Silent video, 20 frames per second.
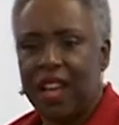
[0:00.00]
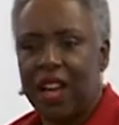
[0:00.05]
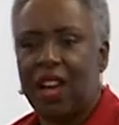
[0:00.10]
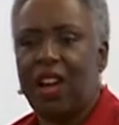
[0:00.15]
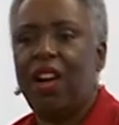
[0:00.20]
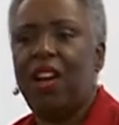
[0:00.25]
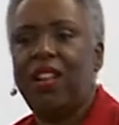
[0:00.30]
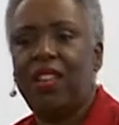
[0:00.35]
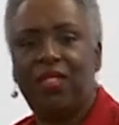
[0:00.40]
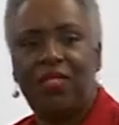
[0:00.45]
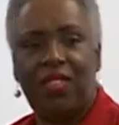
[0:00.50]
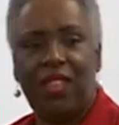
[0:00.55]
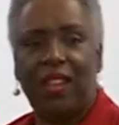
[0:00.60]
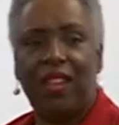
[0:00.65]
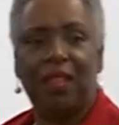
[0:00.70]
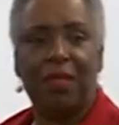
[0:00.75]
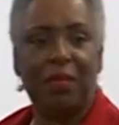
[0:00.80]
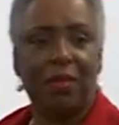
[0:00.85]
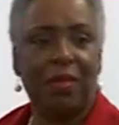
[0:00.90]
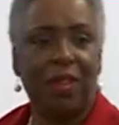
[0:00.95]
All of
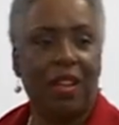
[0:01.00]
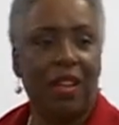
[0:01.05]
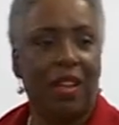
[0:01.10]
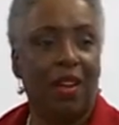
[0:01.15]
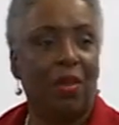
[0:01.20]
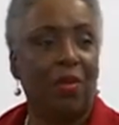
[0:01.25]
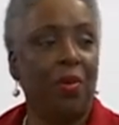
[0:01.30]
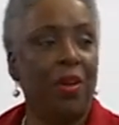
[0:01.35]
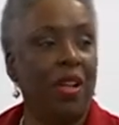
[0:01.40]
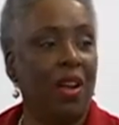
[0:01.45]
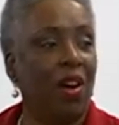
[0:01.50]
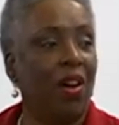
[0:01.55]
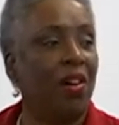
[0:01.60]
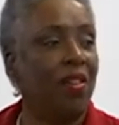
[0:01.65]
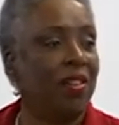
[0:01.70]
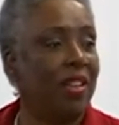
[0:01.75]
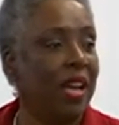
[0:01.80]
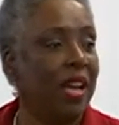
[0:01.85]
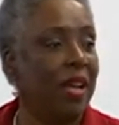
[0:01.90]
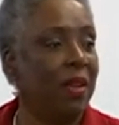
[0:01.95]
them. We
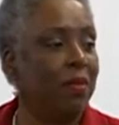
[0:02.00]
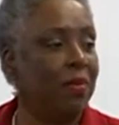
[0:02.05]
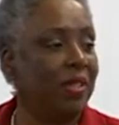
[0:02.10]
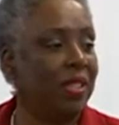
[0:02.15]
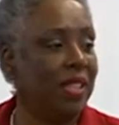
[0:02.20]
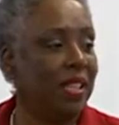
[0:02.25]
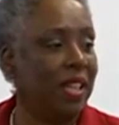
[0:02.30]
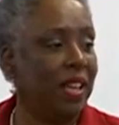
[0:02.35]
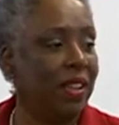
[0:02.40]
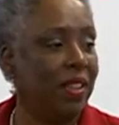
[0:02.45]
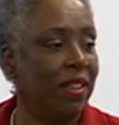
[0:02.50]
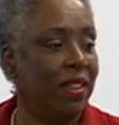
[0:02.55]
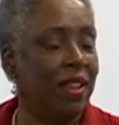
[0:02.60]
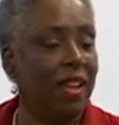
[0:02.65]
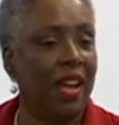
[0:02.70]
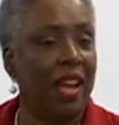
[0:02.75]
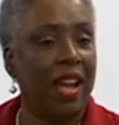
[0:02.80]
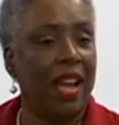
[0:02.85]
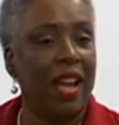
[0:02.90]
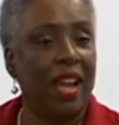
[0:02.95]
all came together
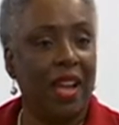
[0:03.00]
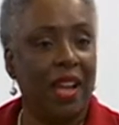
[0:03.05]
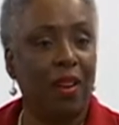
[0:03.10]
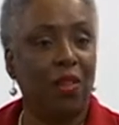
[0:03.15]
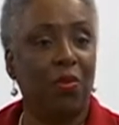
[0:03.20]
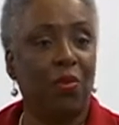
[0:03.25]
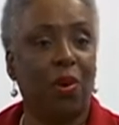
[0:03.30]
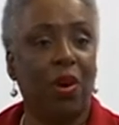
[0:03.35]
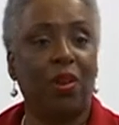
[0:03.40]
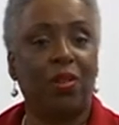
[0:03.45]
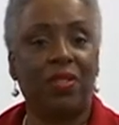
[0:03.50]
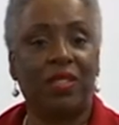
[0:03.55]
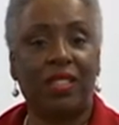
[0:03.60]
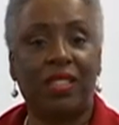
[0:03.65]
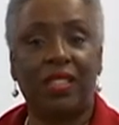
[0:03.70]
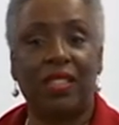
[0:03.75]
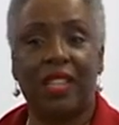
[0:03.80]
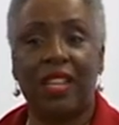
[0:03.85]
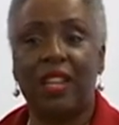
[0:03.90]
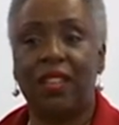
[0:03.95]
and worked
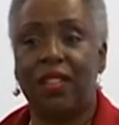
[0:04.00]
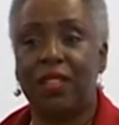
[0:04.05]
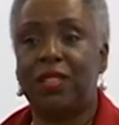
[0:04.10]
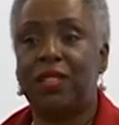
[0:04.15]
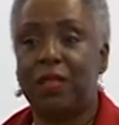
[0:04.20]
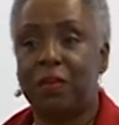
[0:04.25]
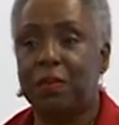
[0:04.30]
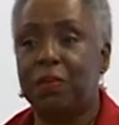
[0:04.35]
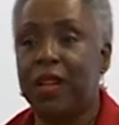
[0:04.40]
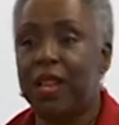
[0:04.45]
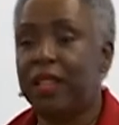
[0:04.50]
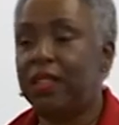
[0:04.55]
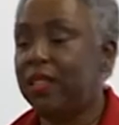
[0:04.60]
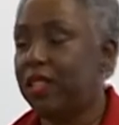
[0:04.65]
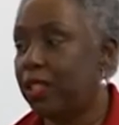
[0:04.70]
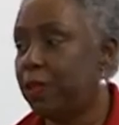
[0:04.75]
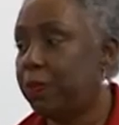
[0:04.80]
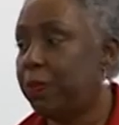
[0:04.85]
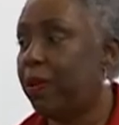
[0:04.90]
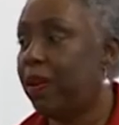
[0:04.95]
together to make
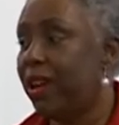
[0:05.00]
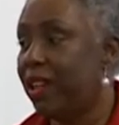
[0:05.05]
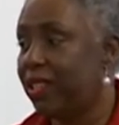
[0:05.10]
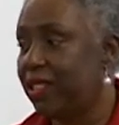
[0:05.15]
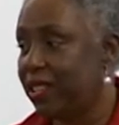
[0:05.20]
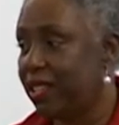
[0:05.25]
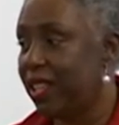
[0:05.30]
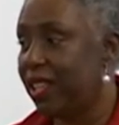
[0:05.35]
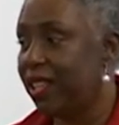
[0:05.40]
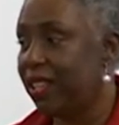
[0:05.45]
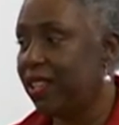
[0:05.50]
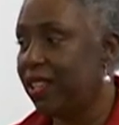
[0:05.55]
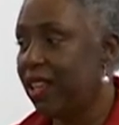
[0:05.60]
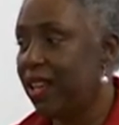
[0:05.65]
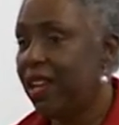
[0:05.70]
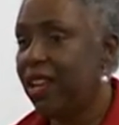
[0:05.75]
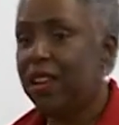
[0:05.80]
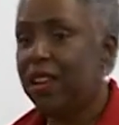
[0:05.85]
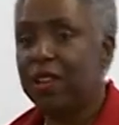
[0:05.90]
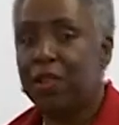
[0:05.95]
this project
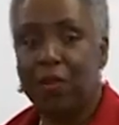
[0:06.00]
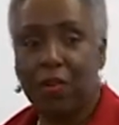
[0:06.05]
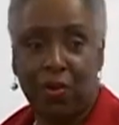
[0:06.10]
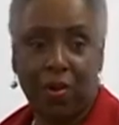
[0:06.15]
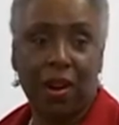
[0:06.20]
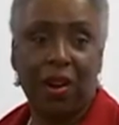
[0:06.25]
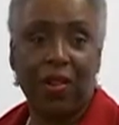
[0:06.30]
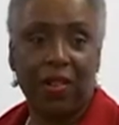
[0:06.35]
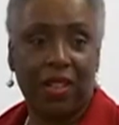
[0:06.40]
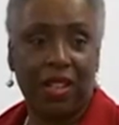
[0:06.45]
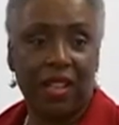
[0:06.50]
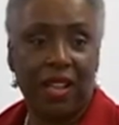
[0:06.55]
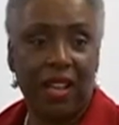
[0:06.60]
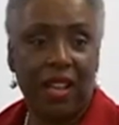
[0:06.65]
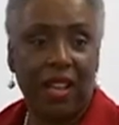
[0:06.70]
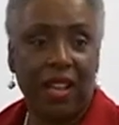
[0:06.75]
work.